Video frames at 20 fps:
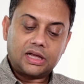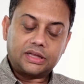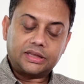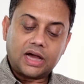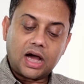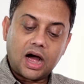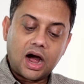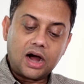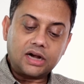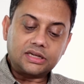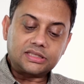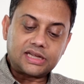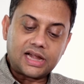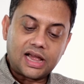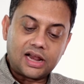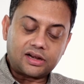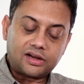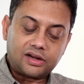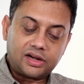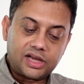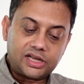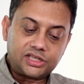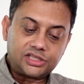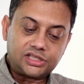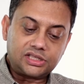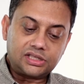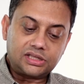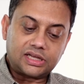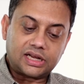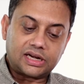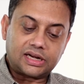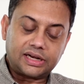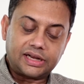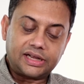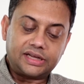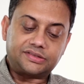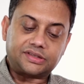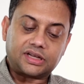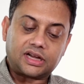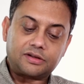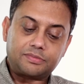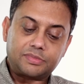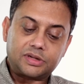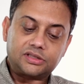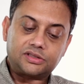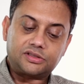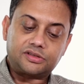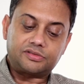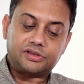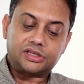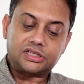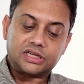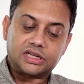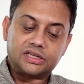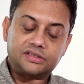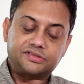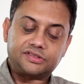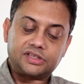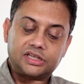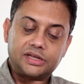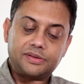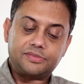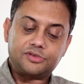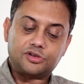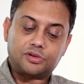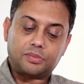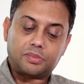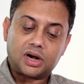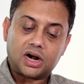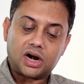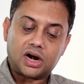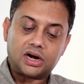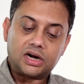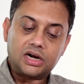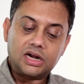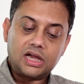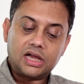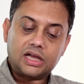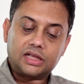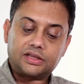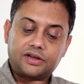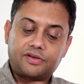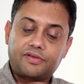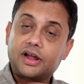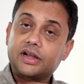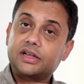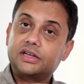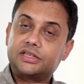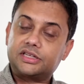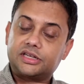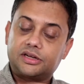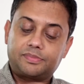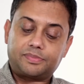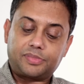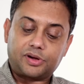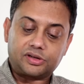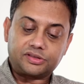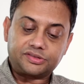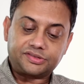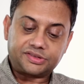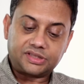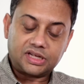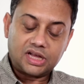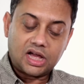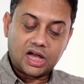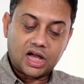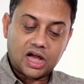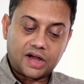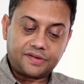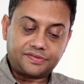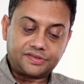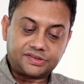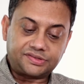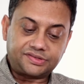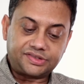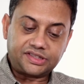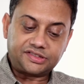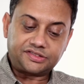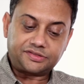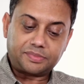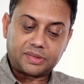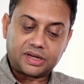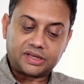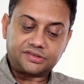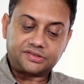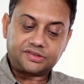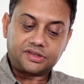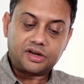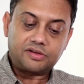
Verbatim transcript: The hard calculation that leads Ahmad to return Salim to Omar, the racketeer boss, after six months